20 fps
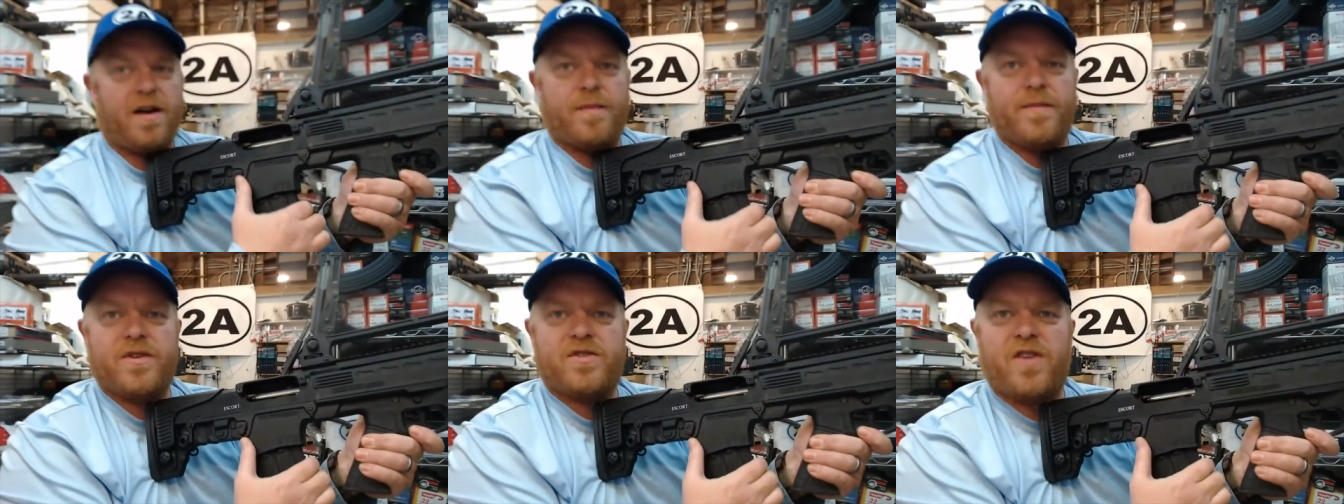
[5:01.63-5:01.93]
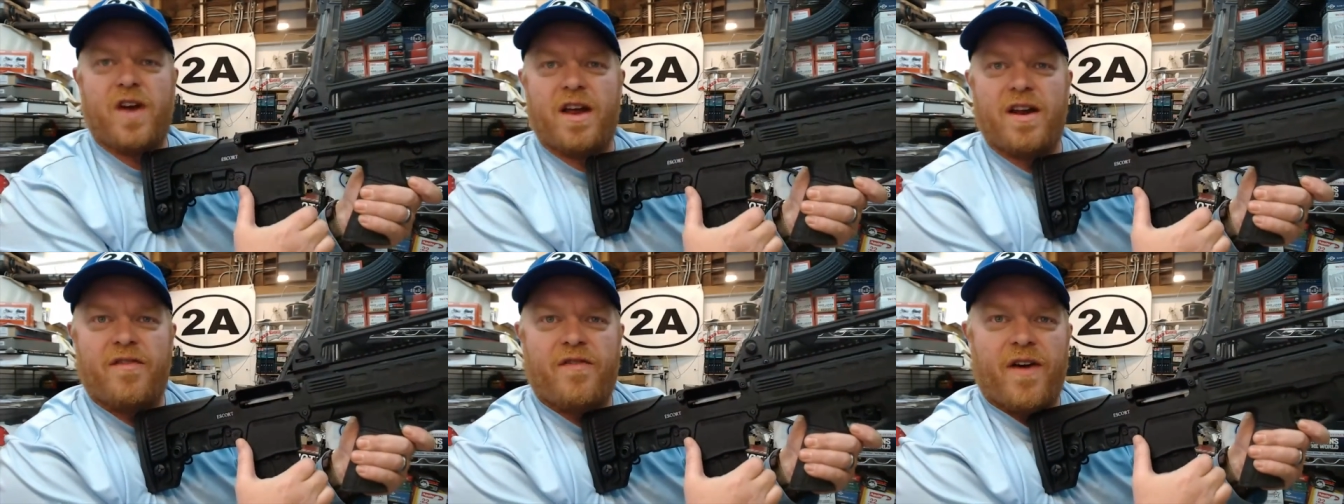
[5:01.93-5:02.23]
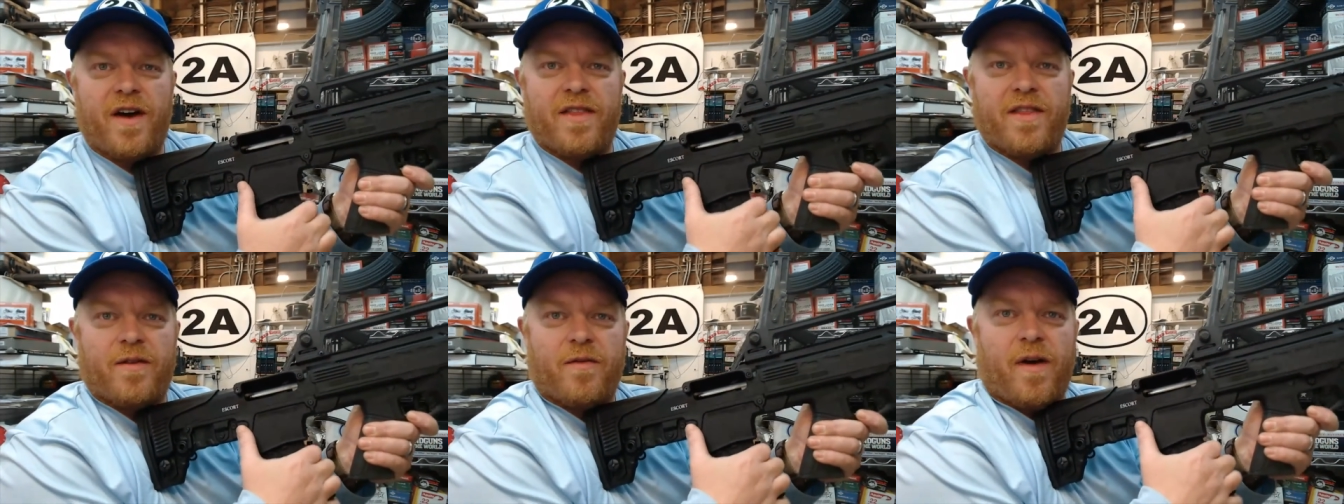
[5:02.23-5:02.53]
I'm just trying to
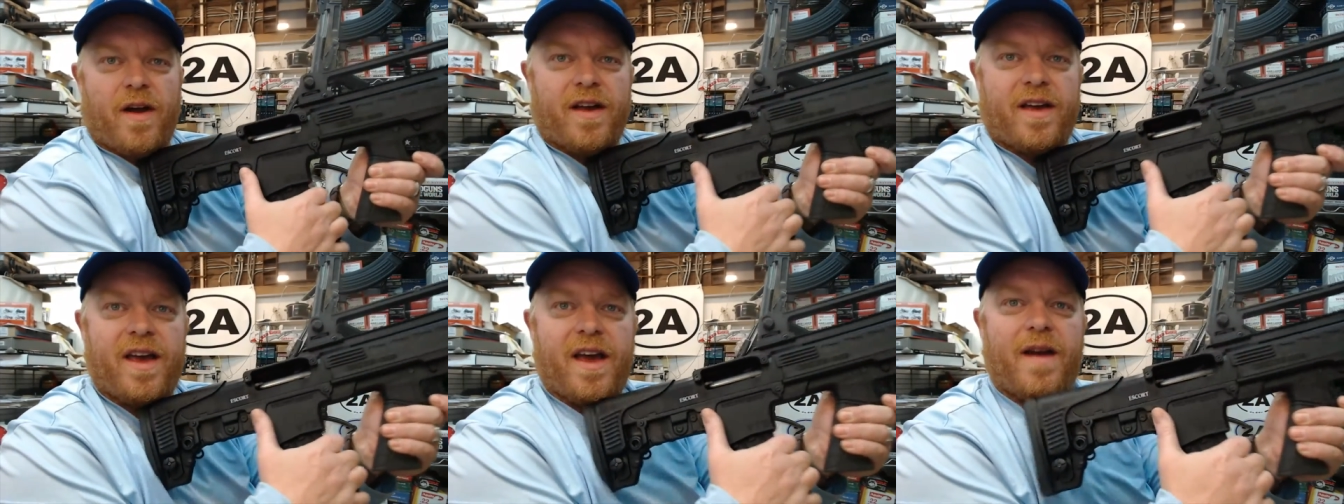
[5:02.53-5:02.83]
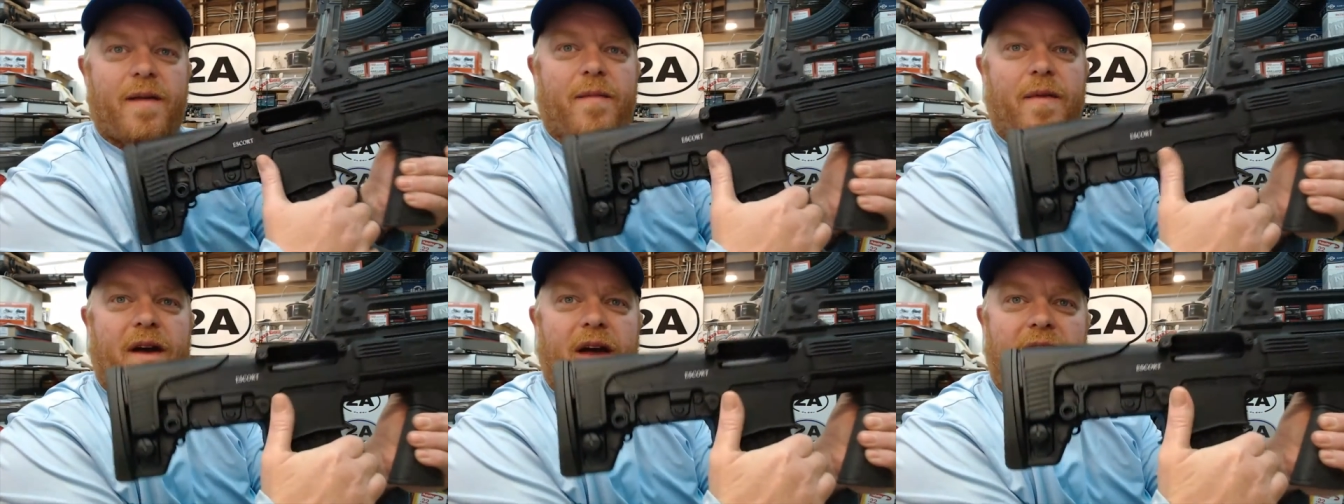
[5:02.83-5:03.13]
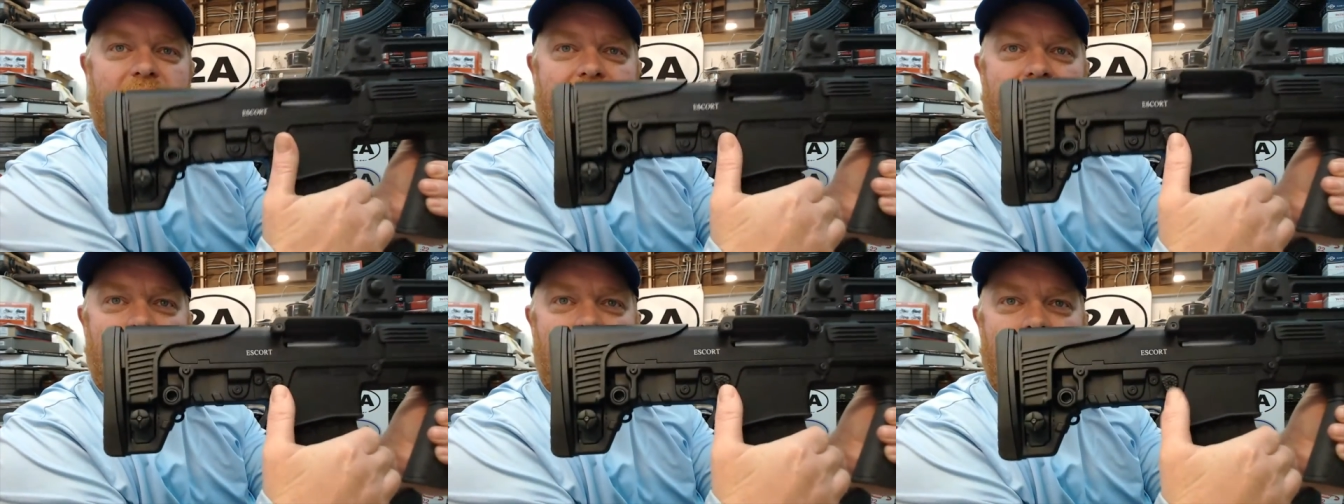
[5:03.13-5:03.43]
find the right camera
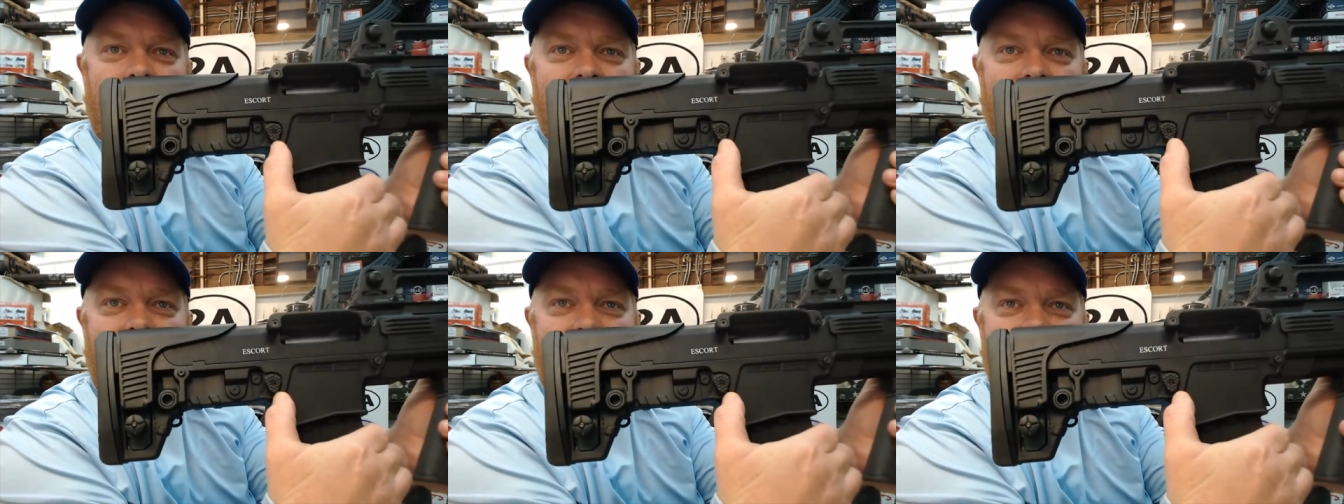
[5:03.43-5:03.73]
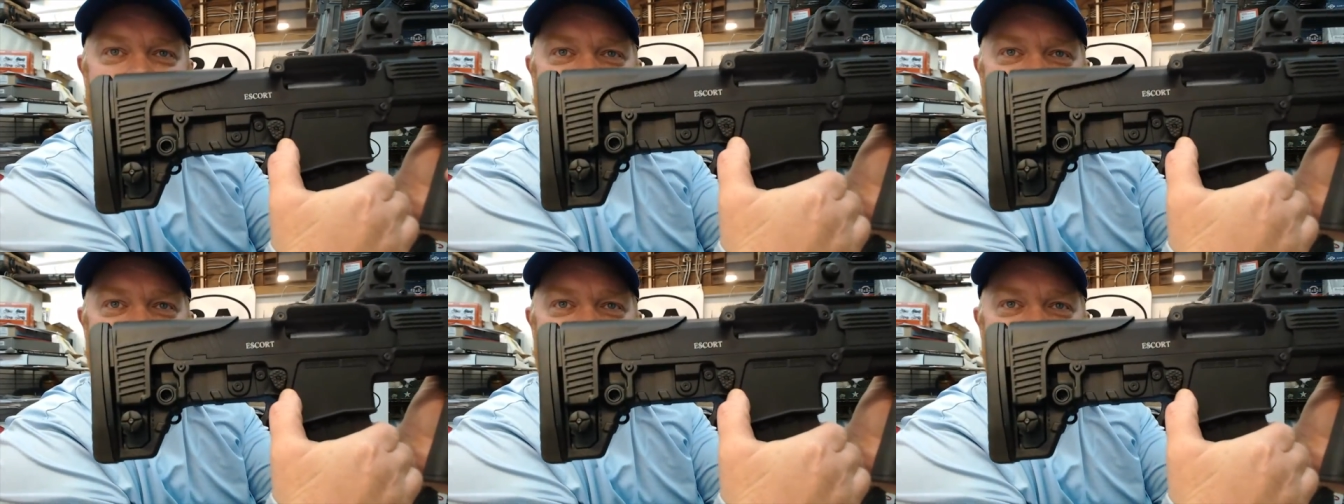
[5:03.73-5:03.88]
angle where you guys